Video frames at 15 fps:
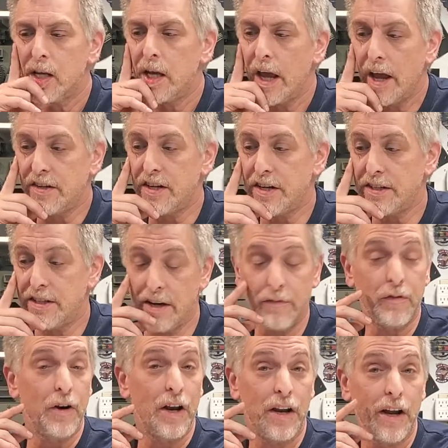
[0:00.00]
Is it
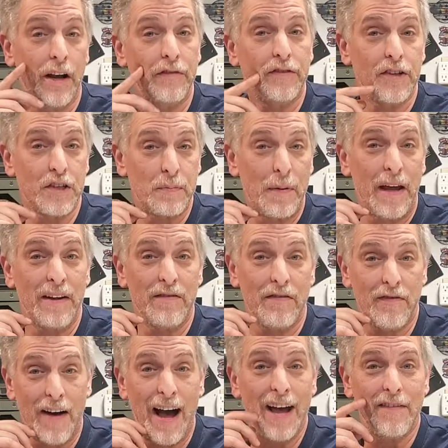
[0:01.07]
different enough to spend
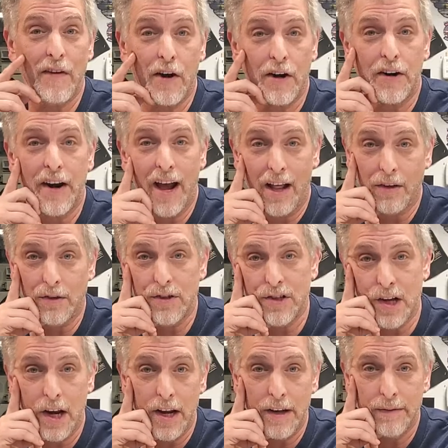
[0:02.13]
$500
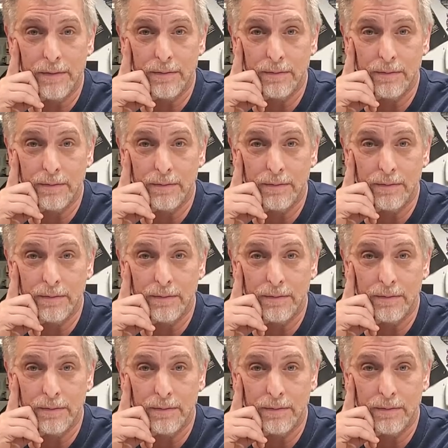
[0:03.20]
on it?